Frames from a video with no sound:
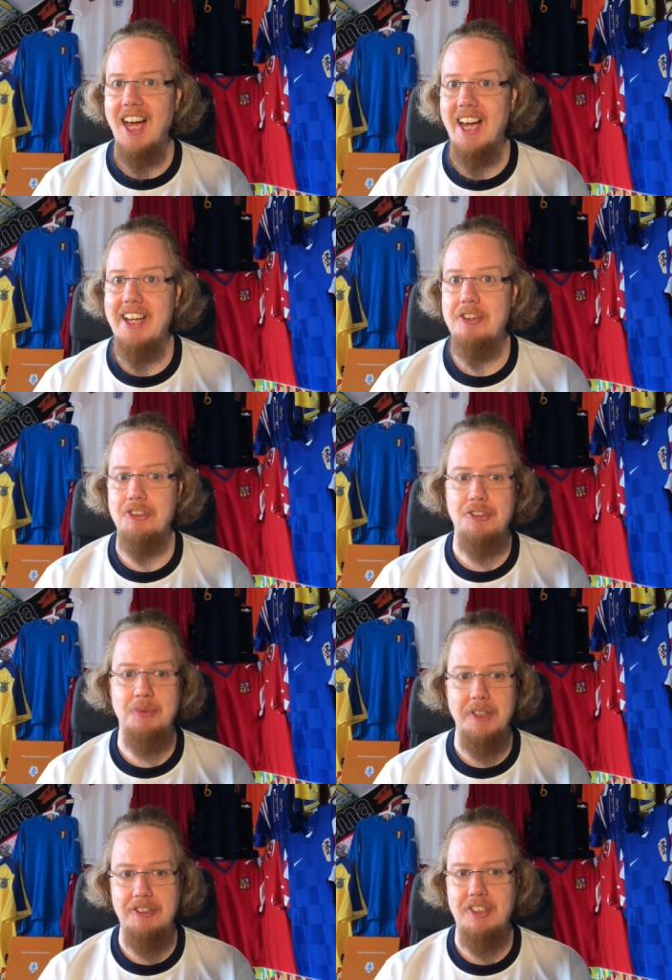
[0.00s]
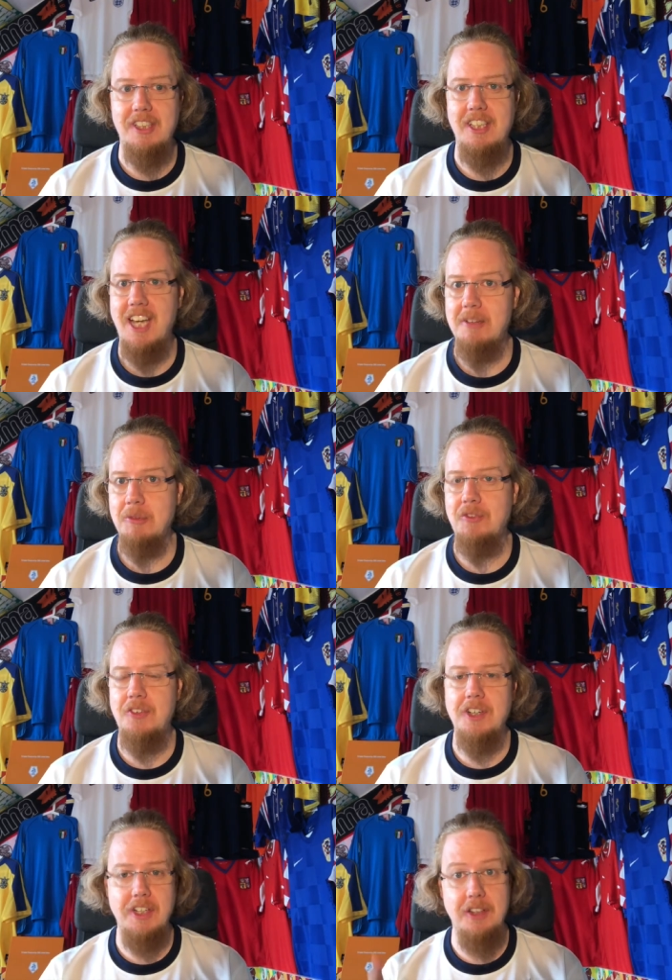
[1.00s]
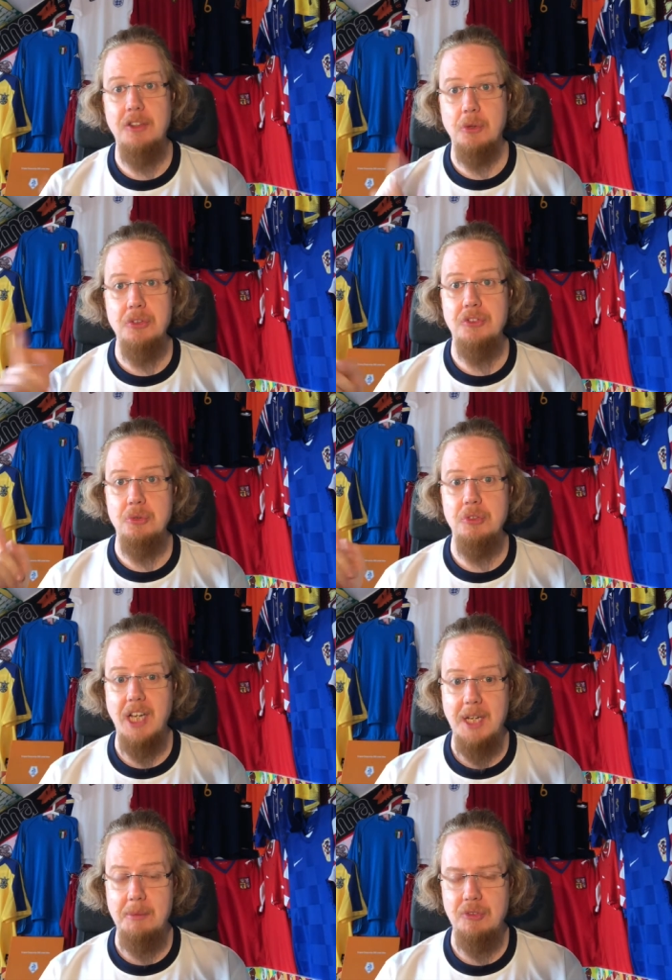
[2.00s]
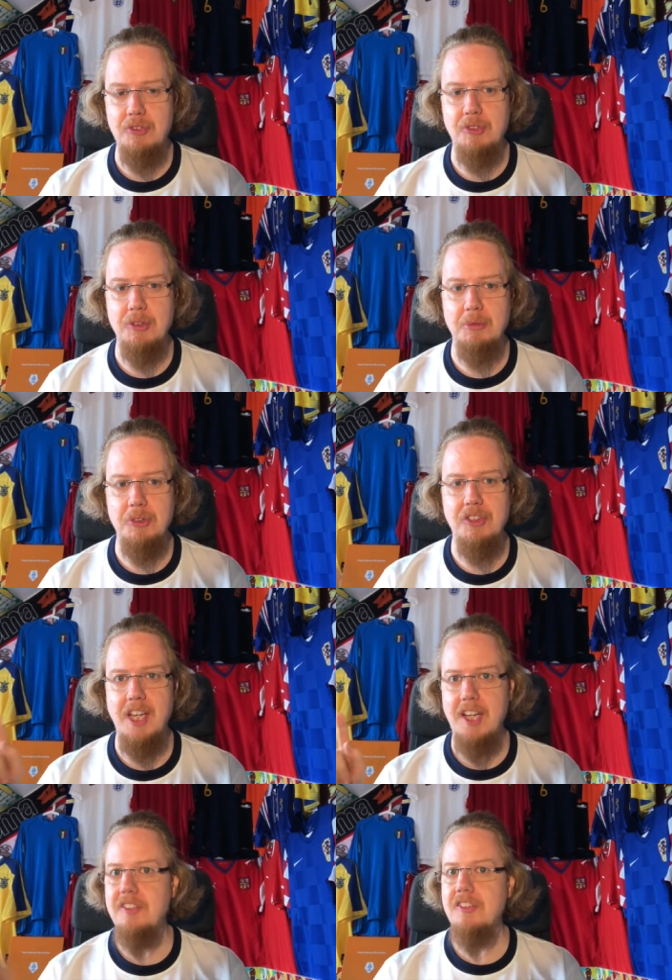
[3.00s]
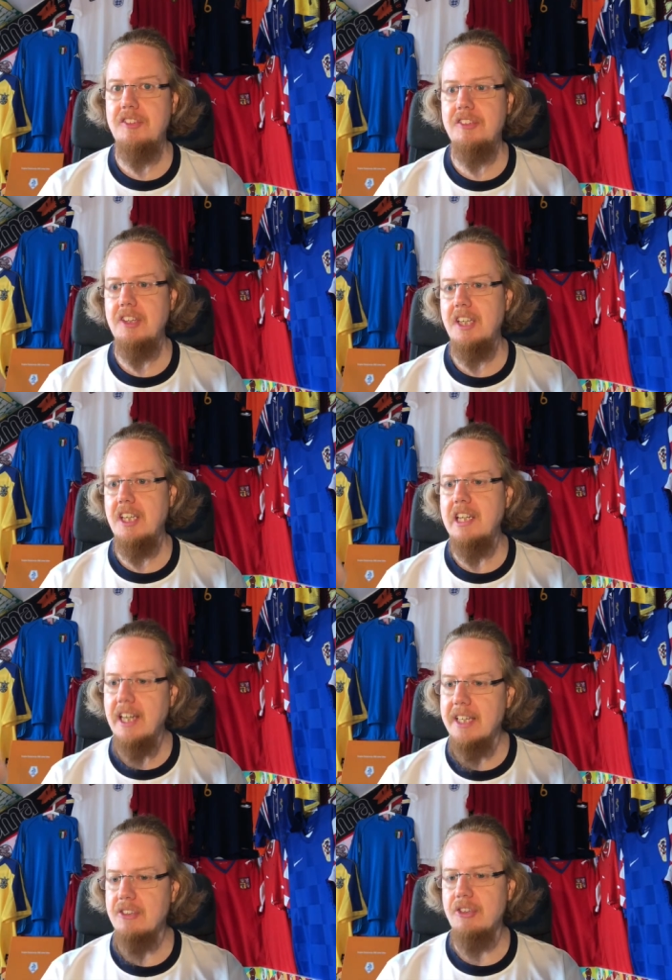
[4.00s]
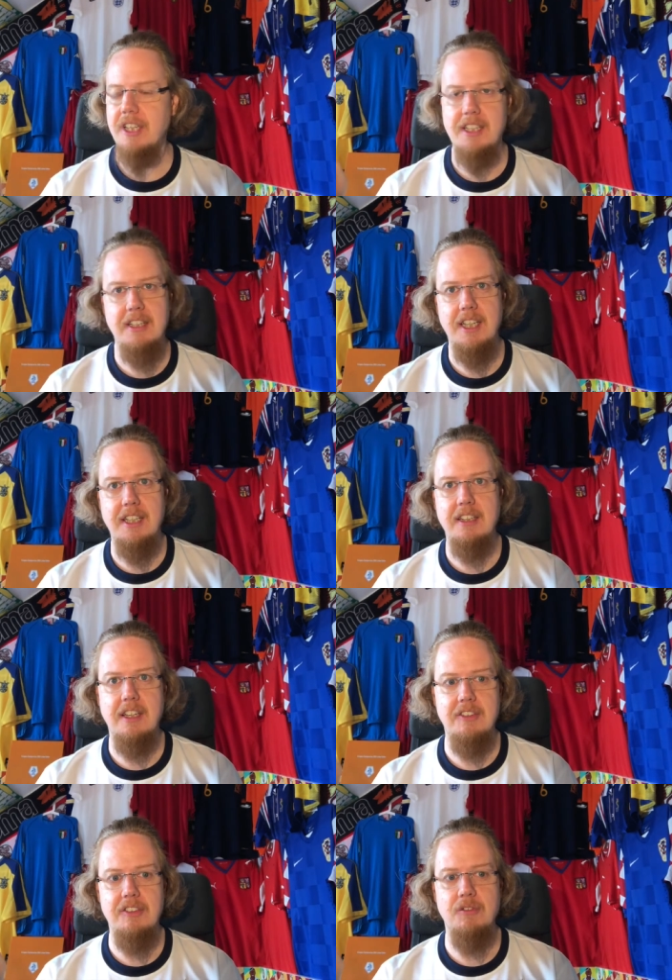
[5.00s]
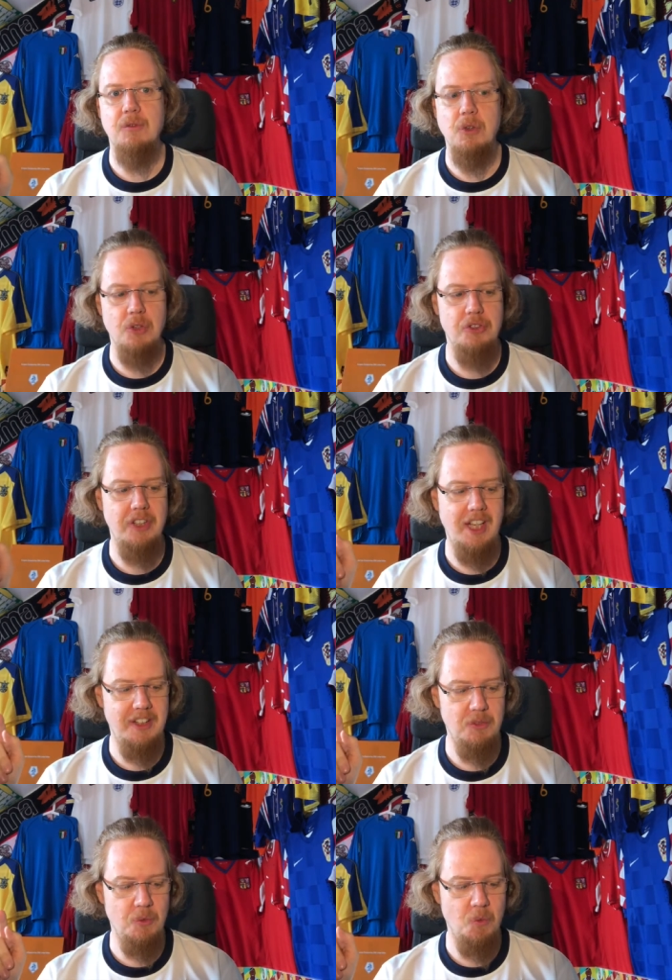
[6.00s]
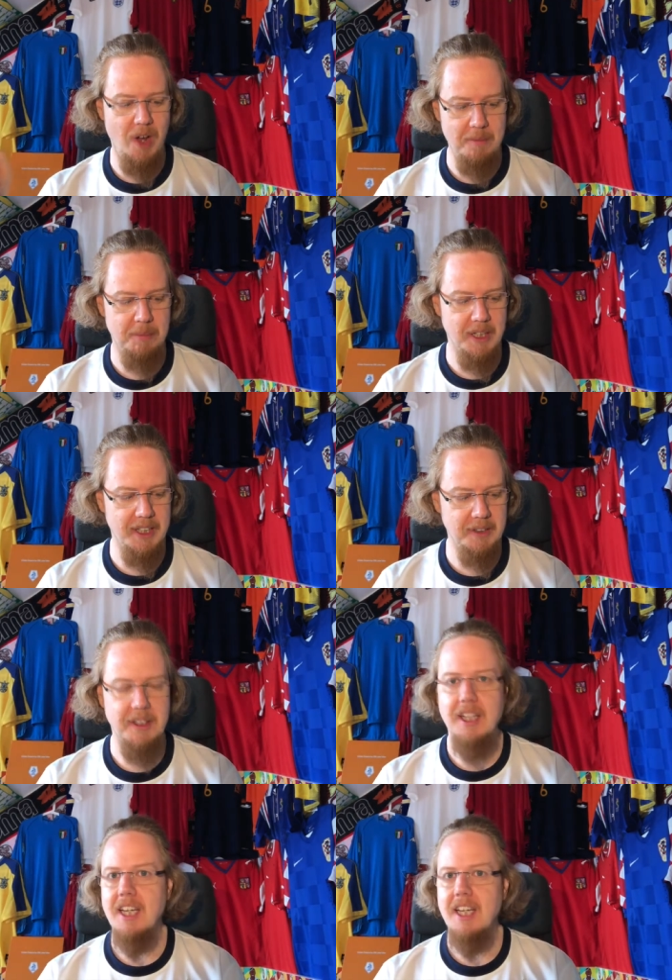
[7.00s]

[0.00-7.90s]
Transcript: I just wish that the atmosphere at those two games was as electric at the end as it was at Wembley.